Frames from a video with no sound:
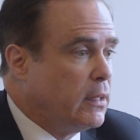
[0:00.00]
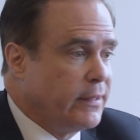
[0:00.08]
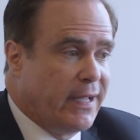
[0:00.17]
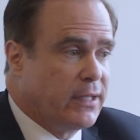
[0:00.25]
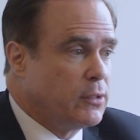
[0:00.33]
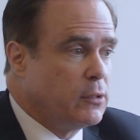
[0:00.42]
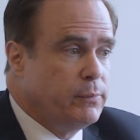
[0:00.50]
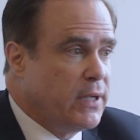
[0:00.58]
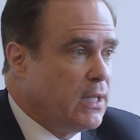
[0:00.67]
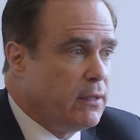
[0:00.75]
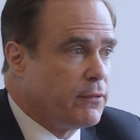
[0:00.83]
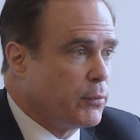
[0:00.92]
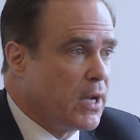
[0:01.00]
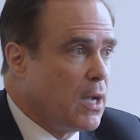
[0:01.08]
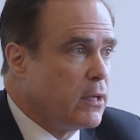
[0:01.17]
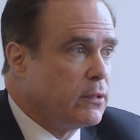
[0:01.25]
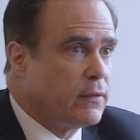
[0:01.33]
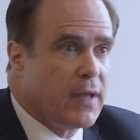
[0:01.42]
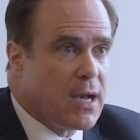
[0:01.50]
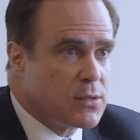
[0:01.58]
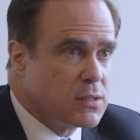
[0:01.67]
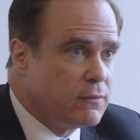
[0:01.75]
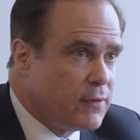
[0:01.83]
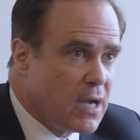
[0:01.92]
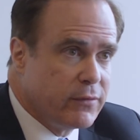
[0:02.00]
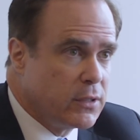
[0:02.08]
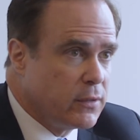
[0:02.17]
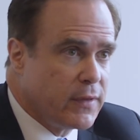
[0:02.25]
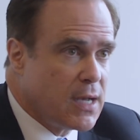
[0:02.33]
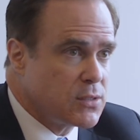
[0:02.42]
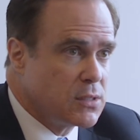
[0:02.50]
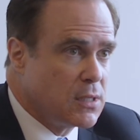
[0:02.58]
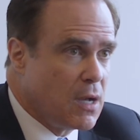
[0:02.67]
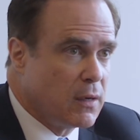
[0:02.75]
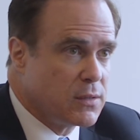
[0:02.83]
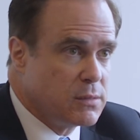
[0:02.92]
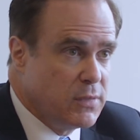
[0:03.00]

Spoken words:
it could be $300,000, $500,000.